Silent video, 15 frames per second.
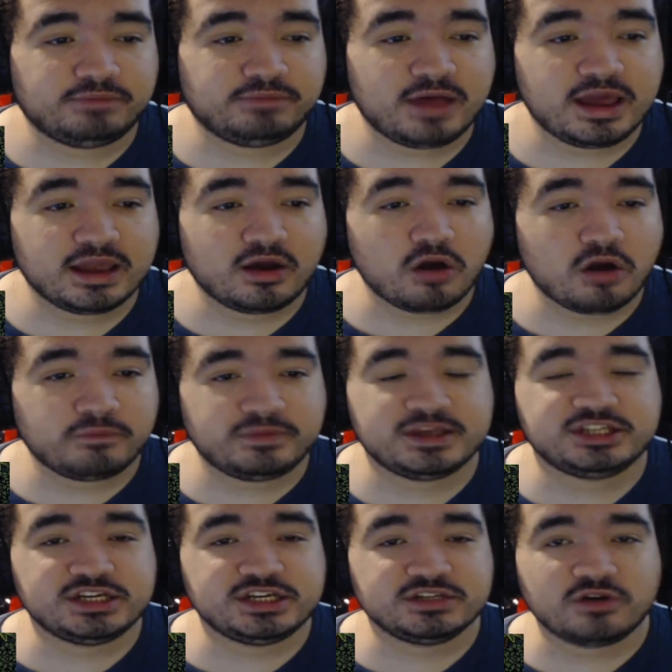Playing
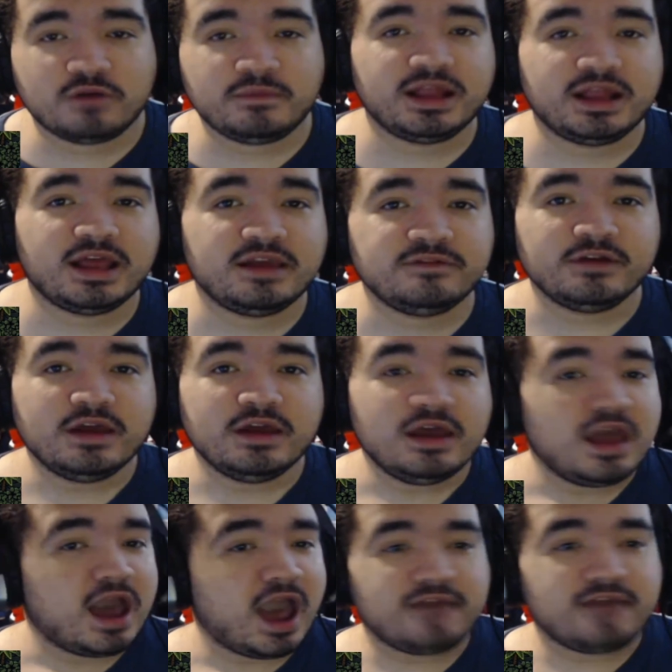RPGs all my life,
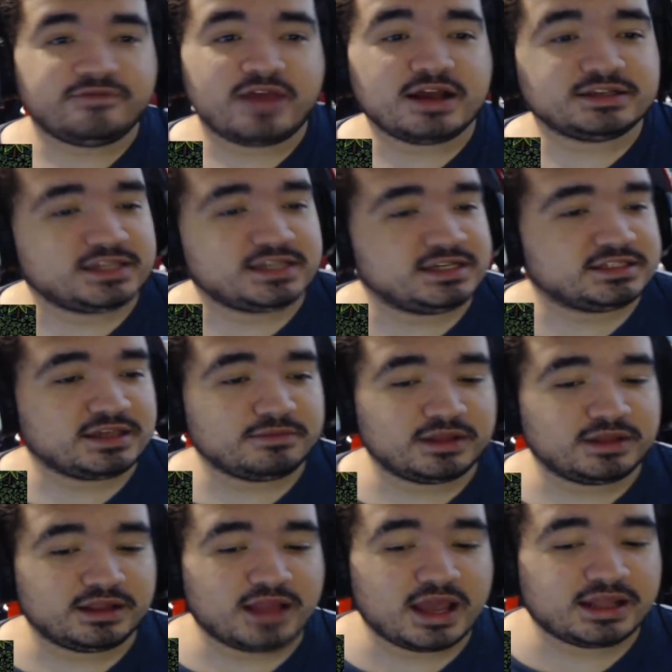I have not seen
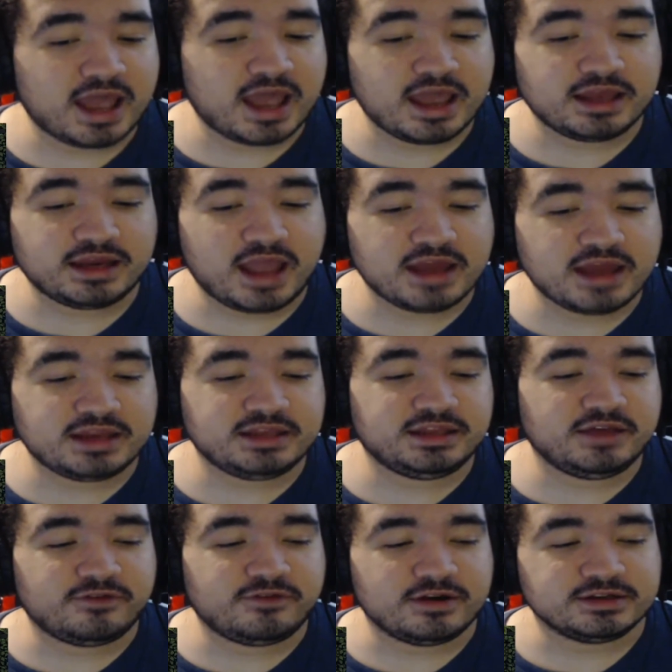something like that in any
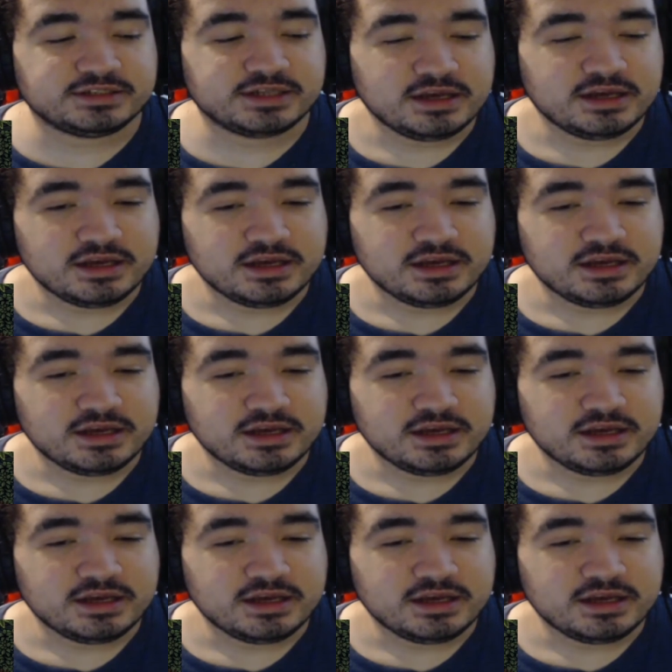difference.